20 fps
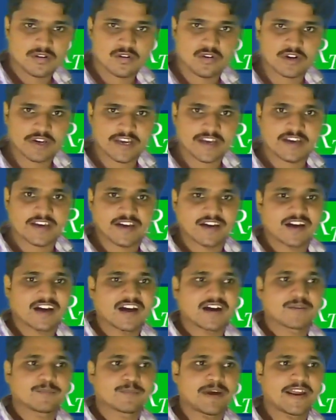
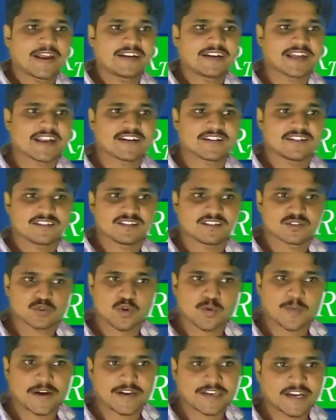okay, by 10.
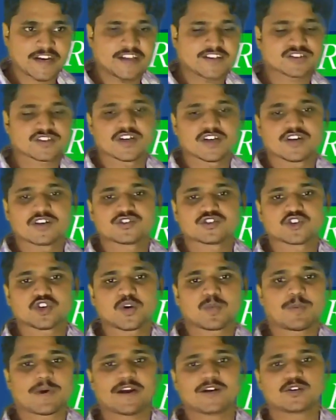2 by 10 is
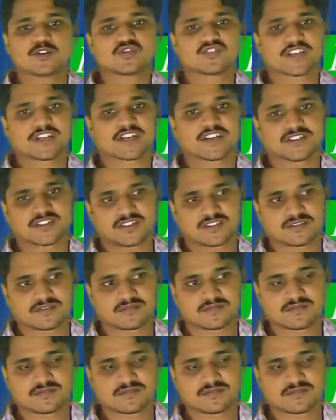0.2 seconds.